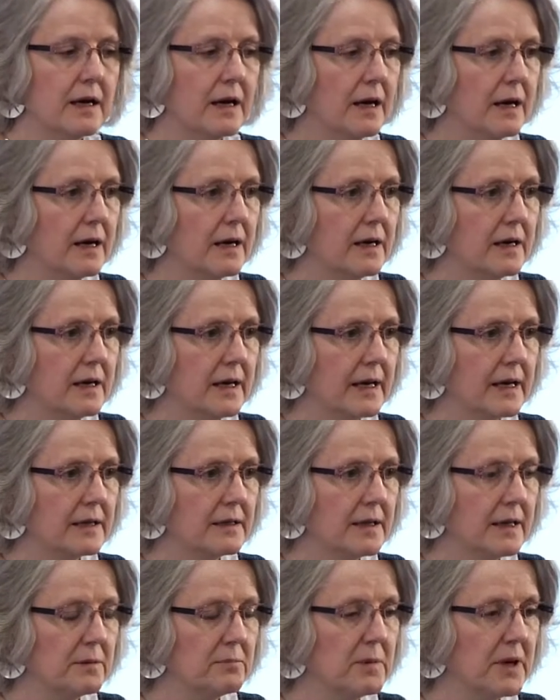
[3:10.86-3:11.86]
uh,
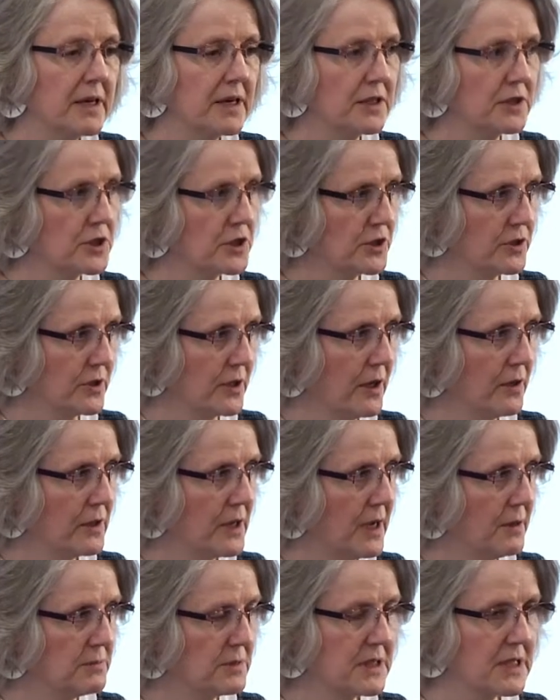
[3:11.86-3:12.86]
and, and making sure it all
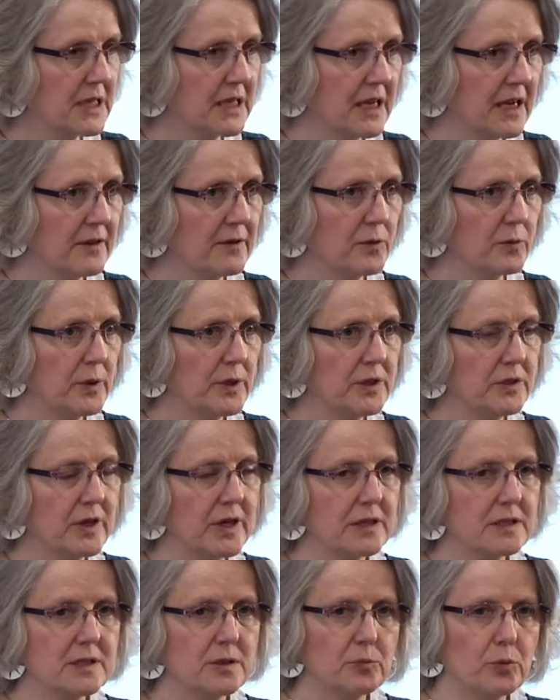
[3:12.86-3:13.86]
comes together. We do
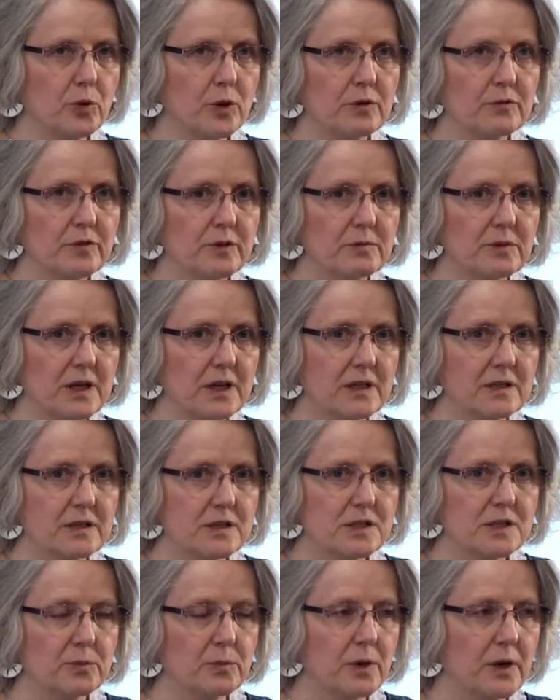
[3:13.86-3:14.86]
get support from the
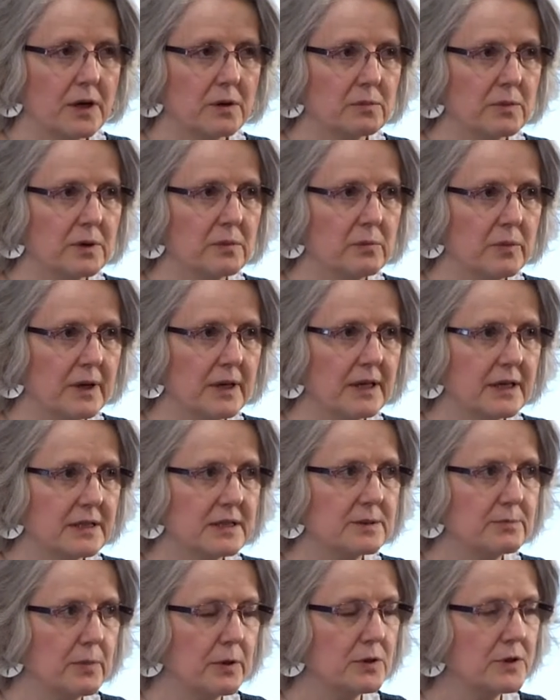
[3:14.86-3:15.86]
English department, but
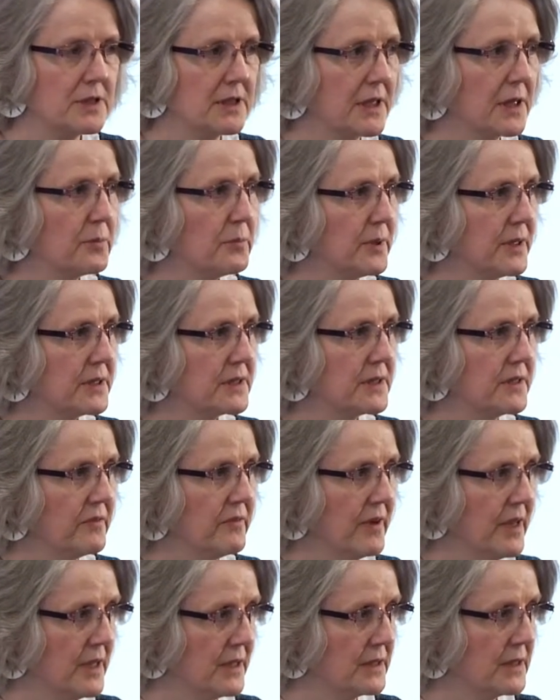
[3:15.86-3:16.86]
it's mostly a PEAC
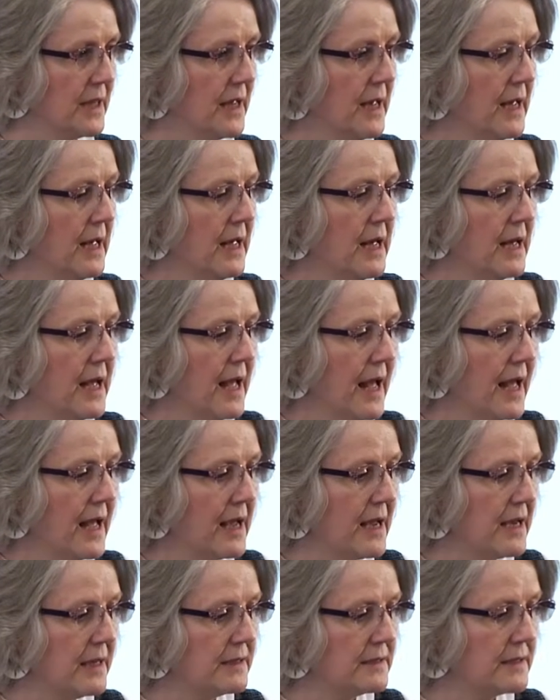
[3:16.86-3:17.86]
event.
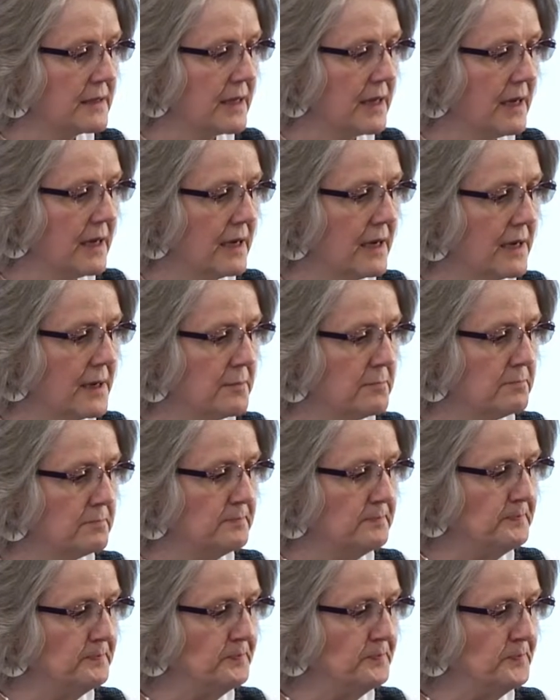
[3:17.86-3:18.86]
And
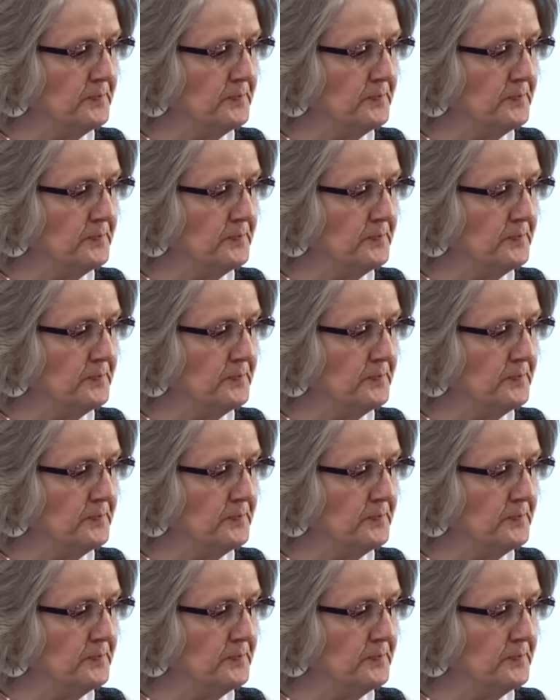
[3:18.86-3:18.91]
um,